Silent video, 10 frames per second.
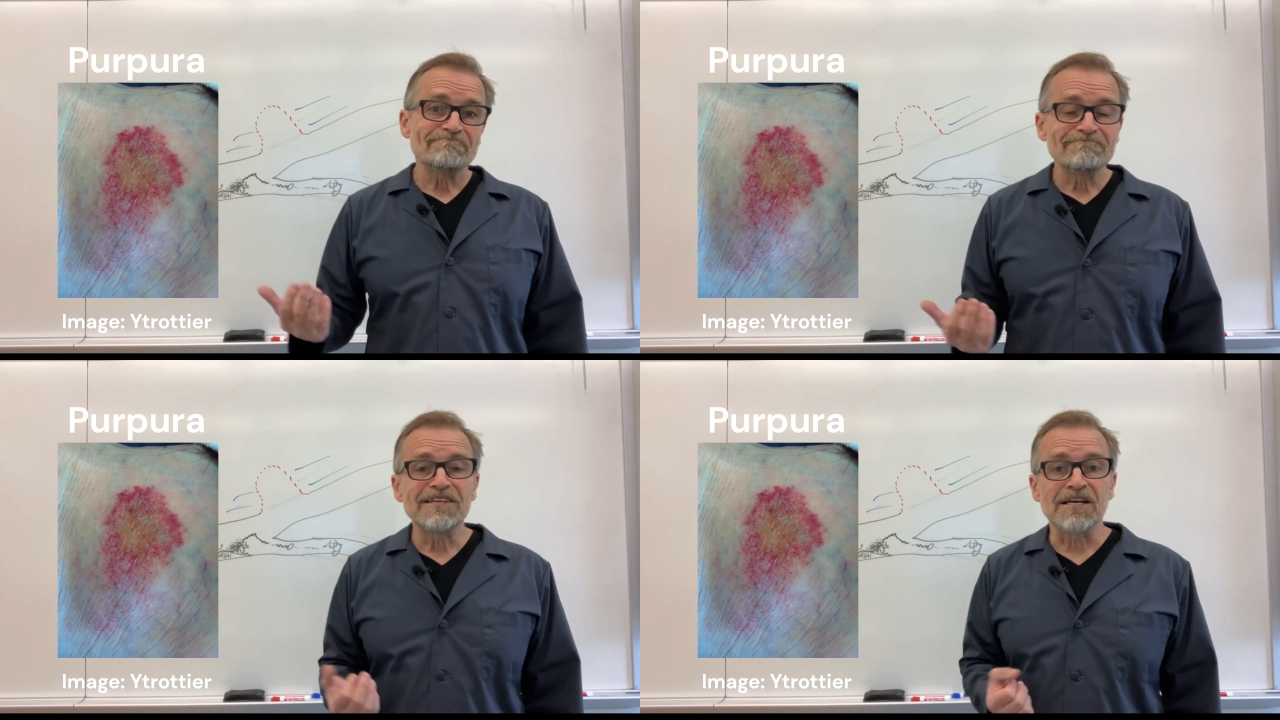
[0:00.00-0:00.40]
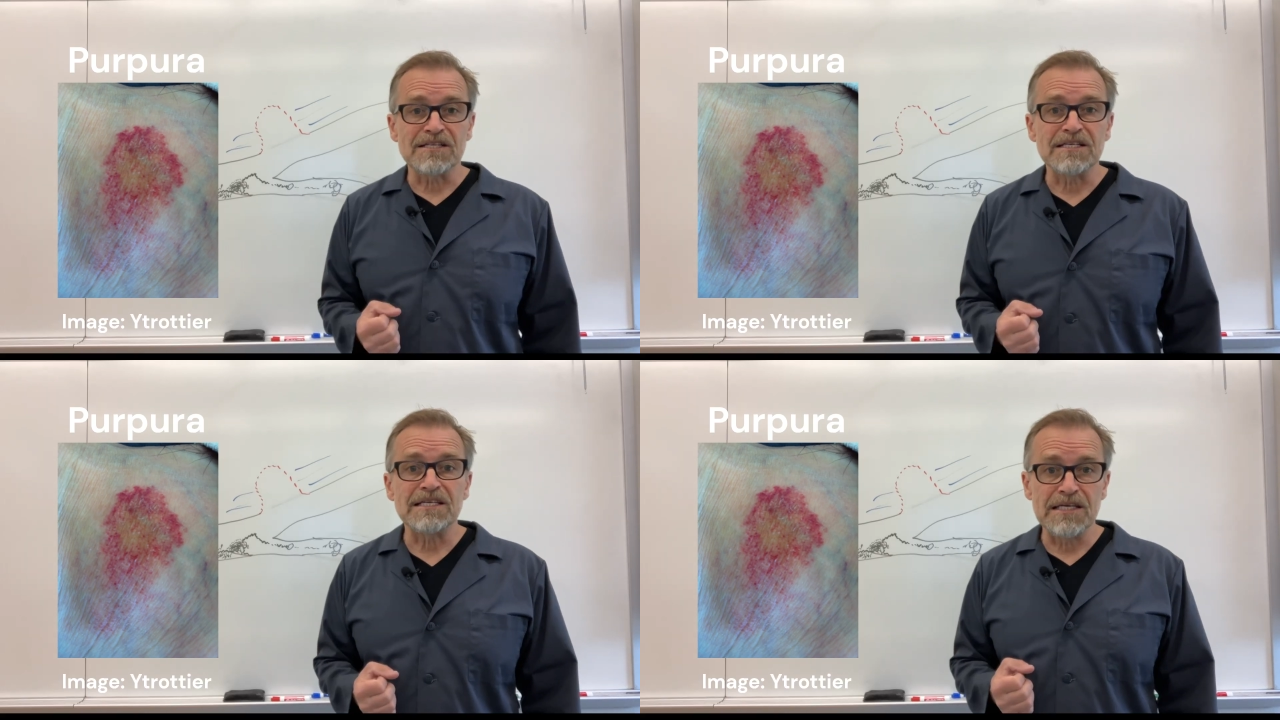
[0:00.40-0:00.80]

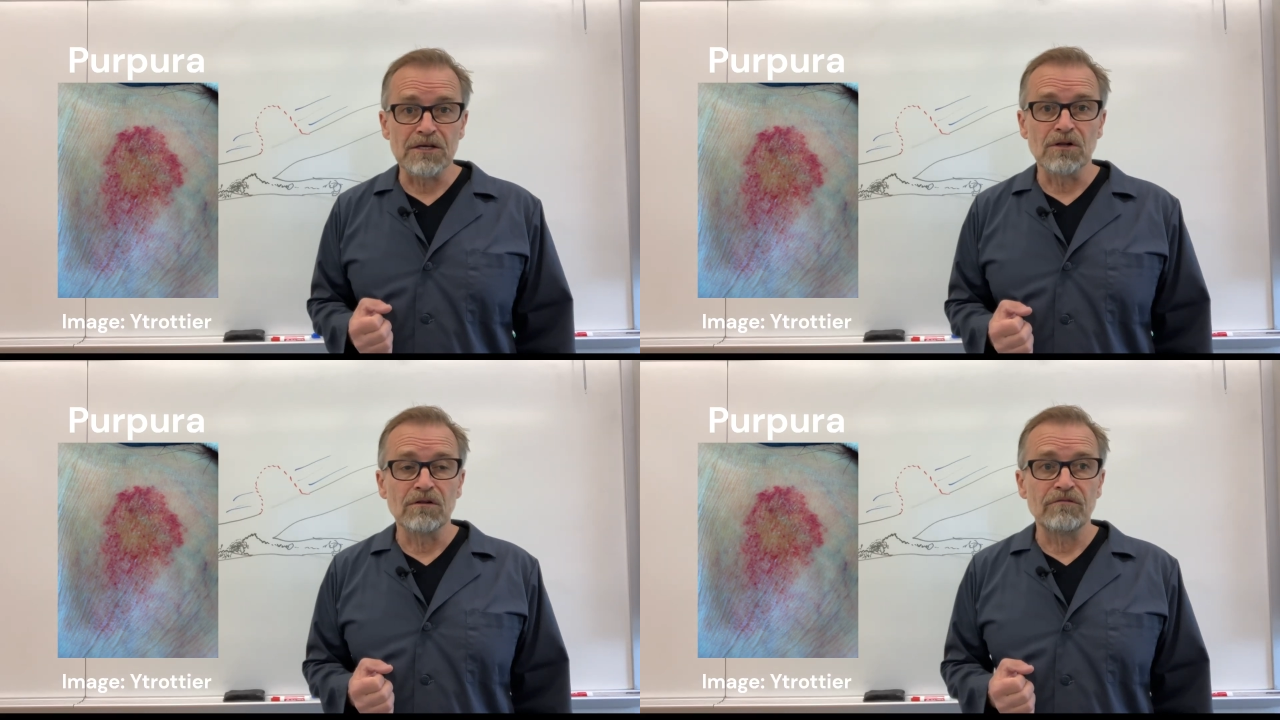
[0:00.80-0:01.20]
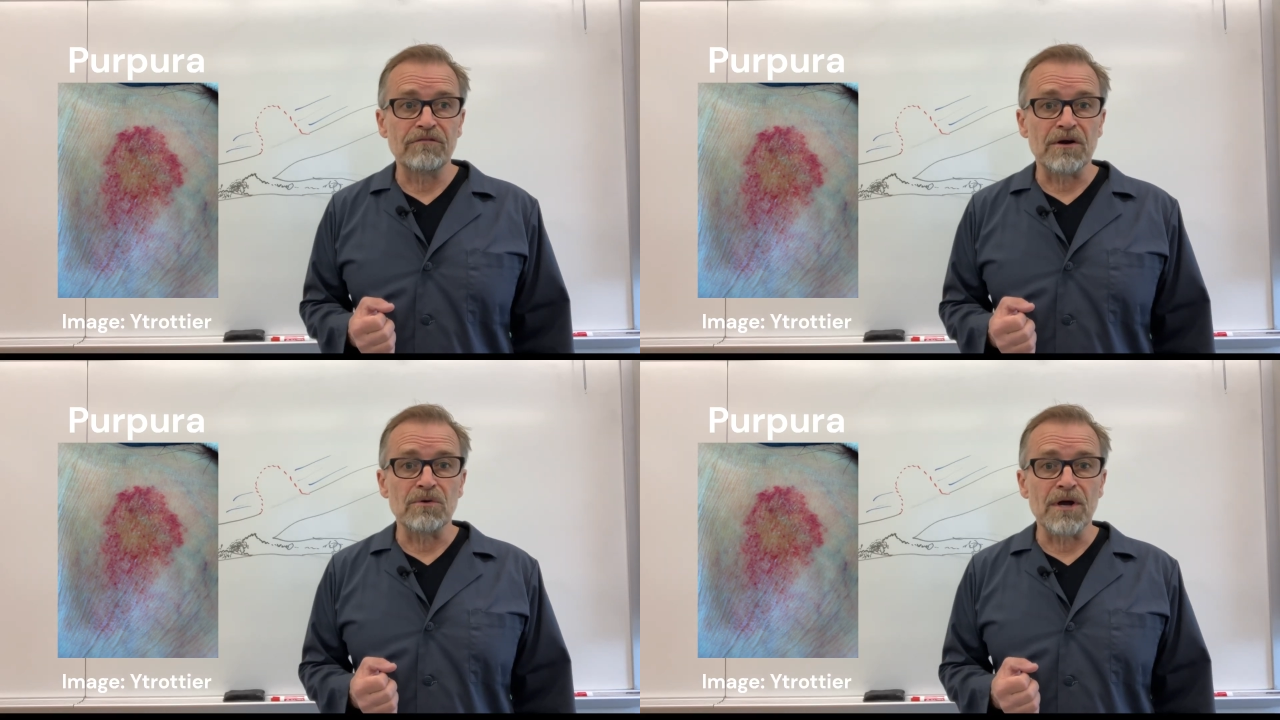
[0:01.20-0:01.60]
doesn't heal
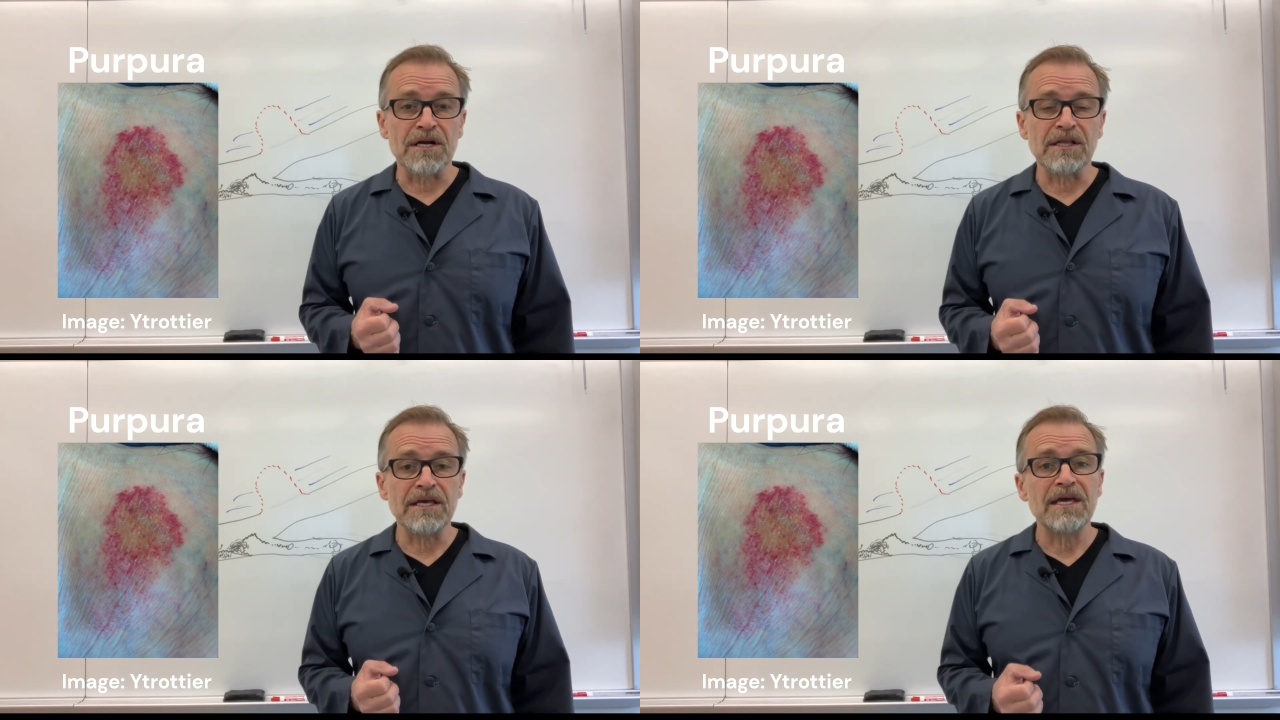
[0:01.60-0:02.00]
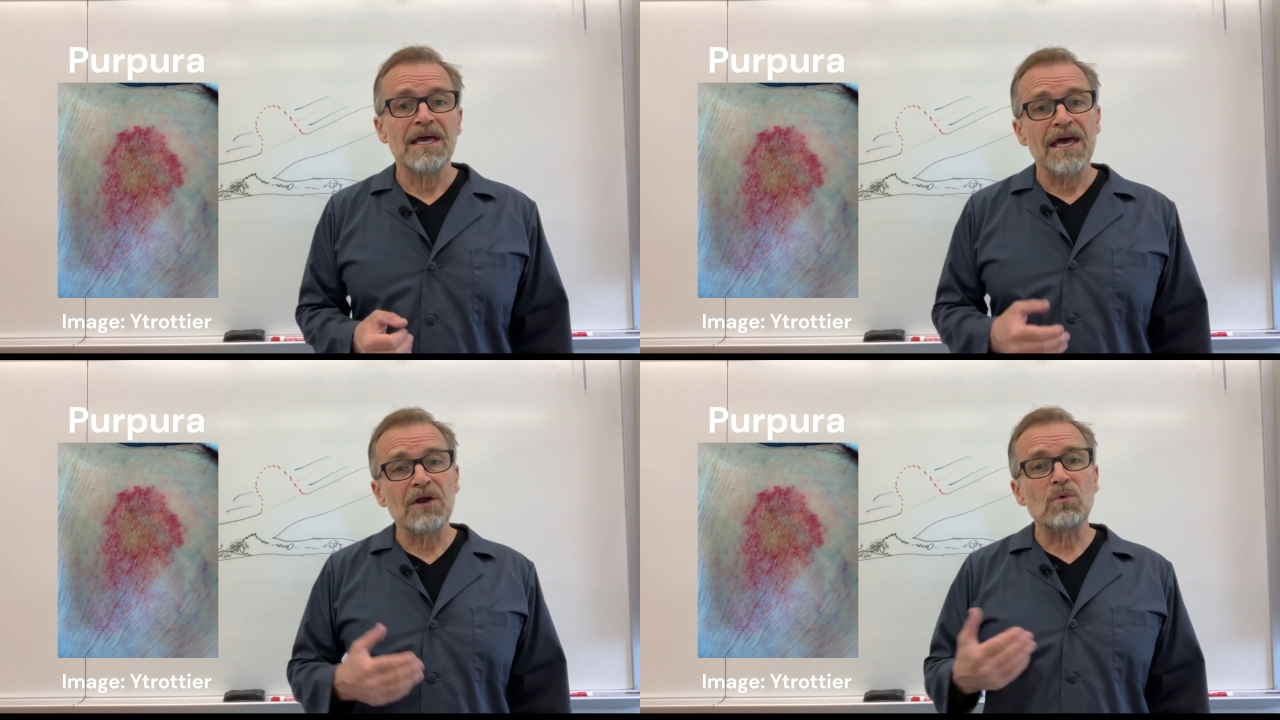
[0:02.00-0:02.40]
very readily
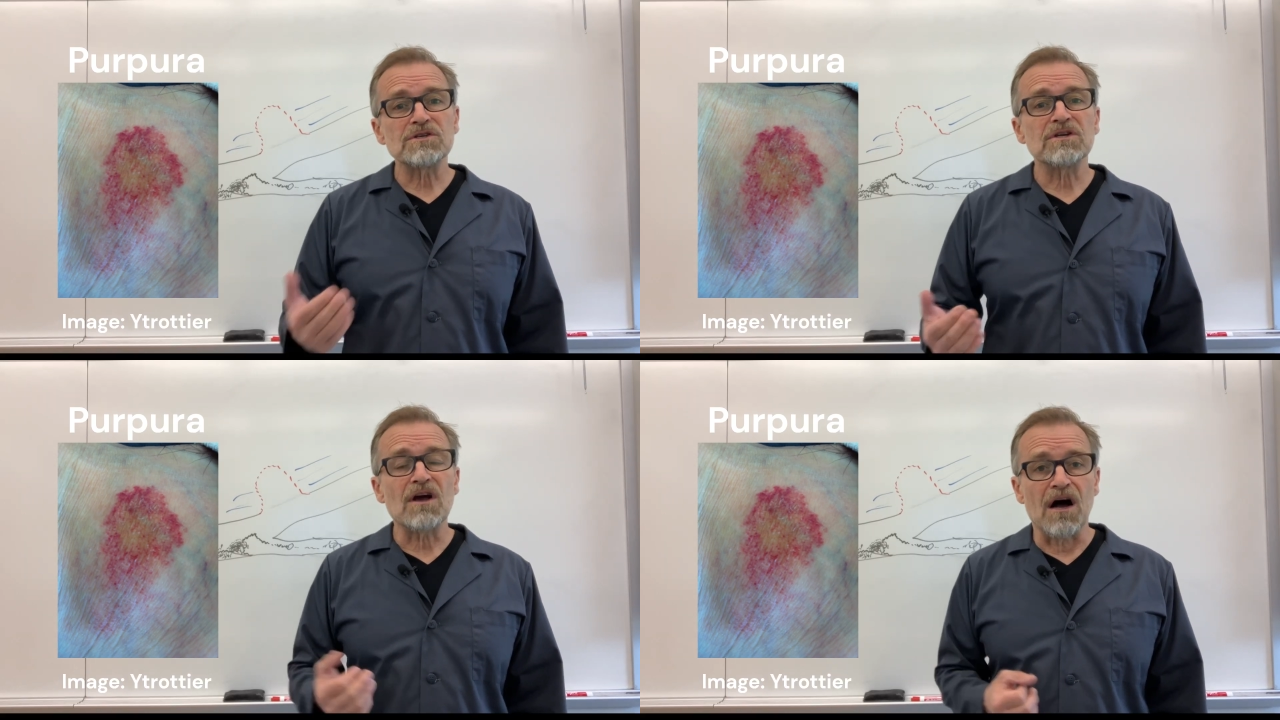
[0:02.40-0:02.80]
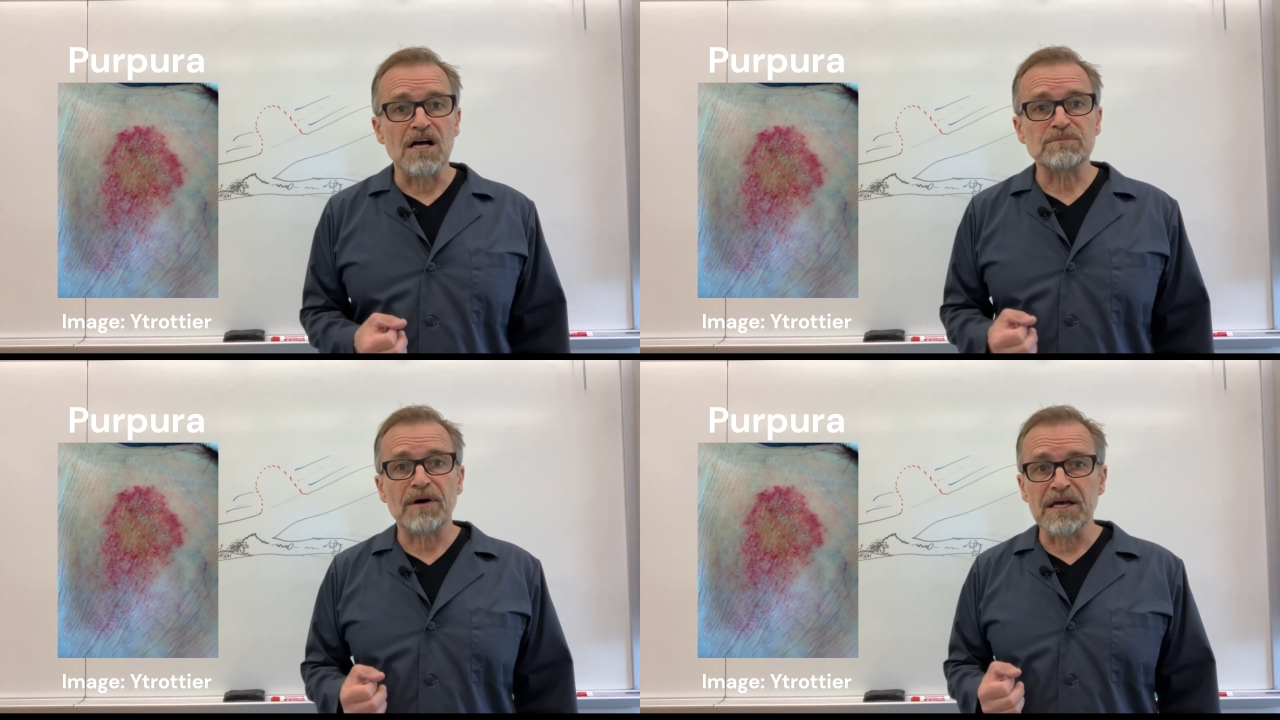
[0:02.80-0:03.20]
and wasn't
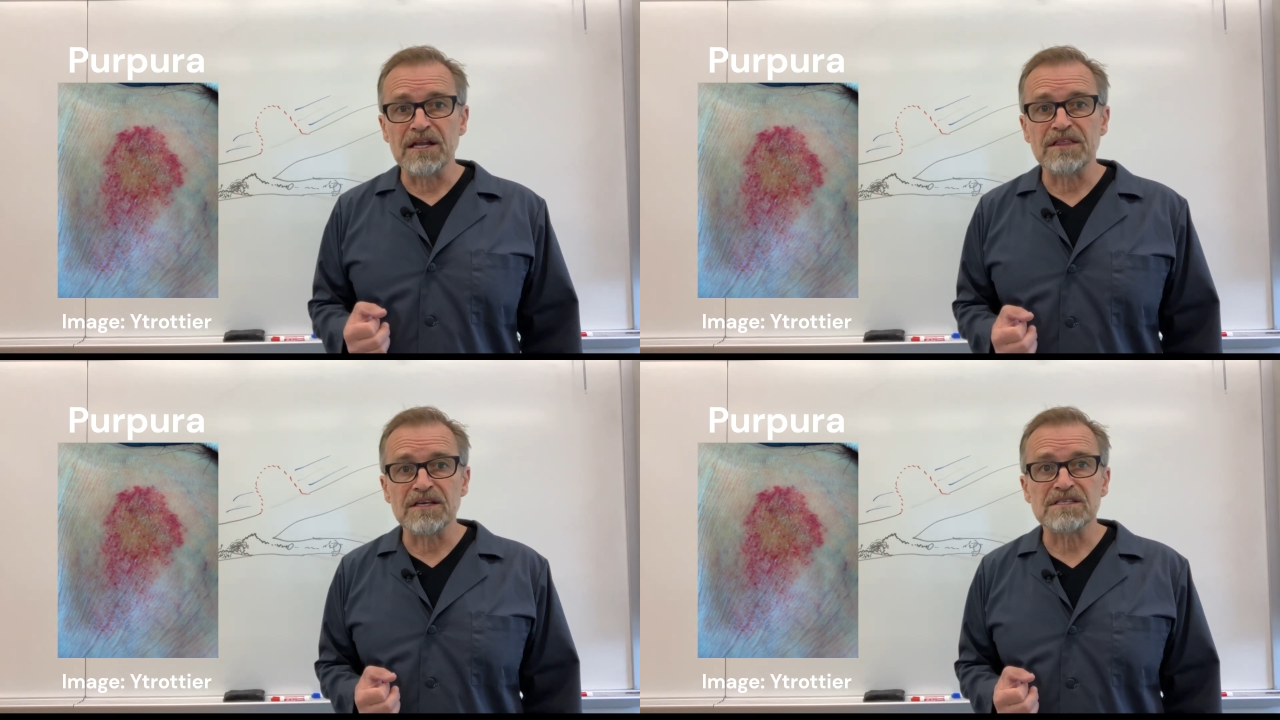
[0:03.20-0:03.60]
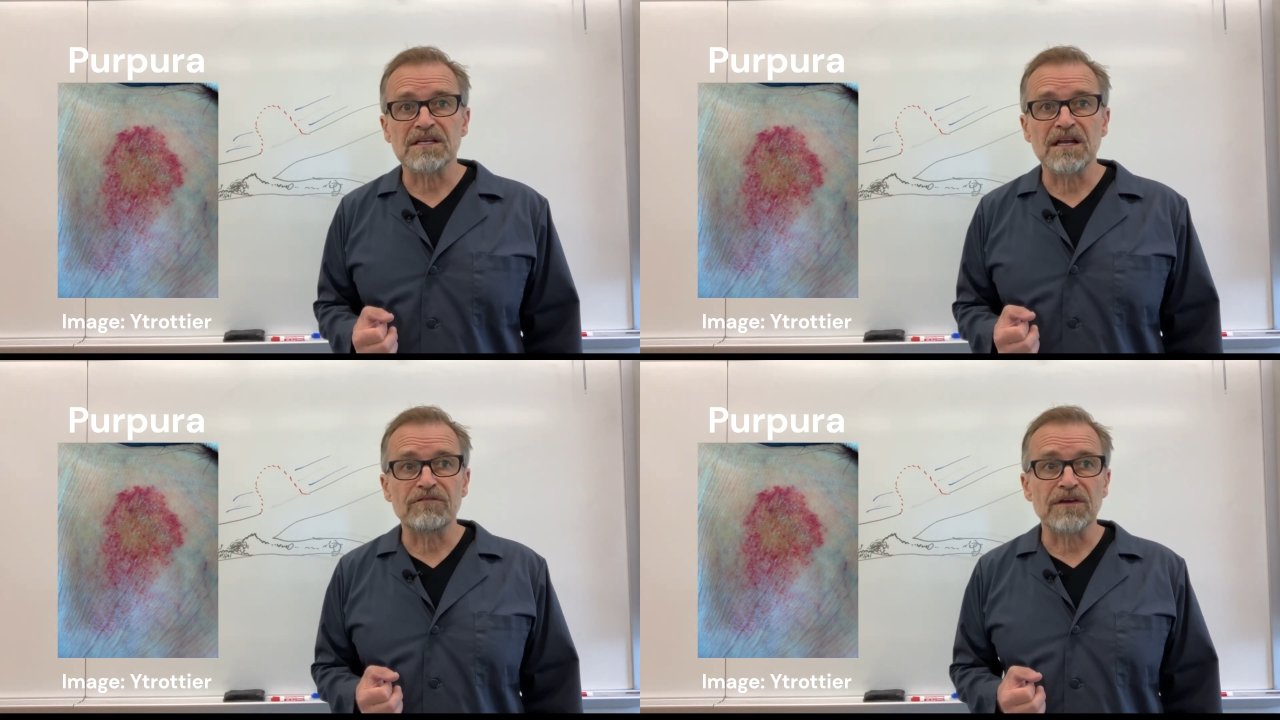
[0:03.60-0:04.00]
caused by anything
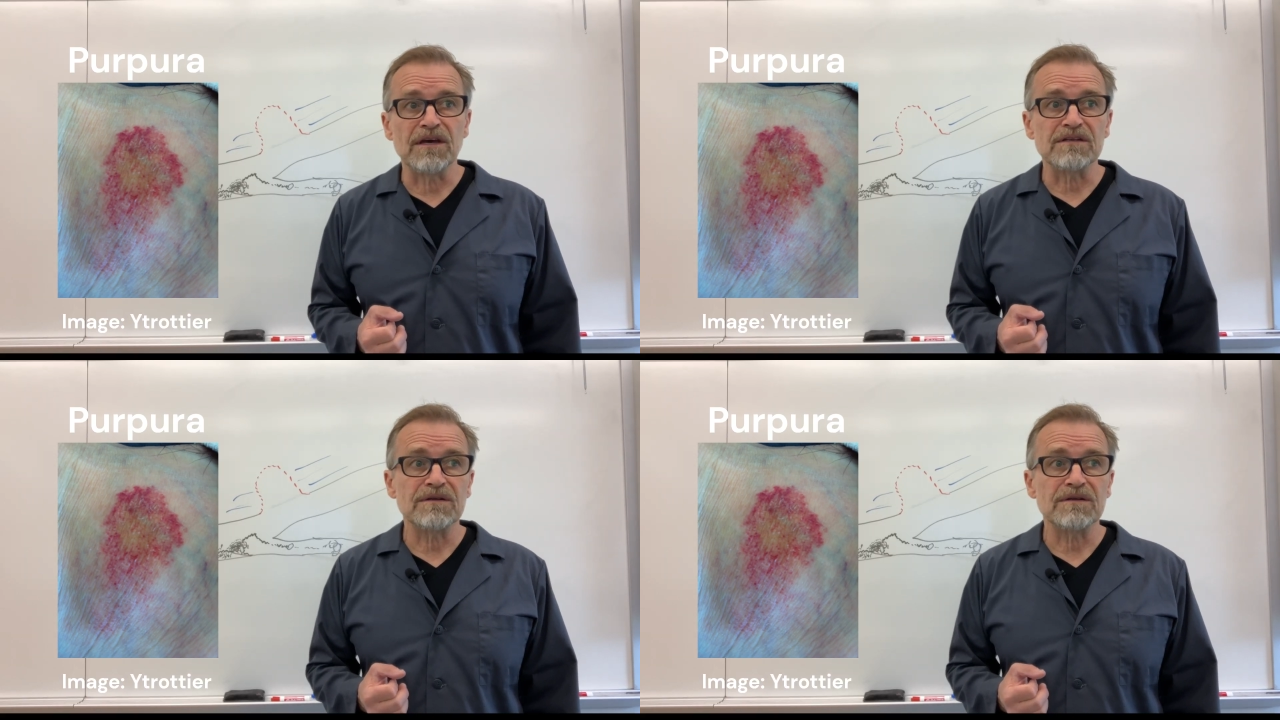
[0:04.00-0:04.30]
significant.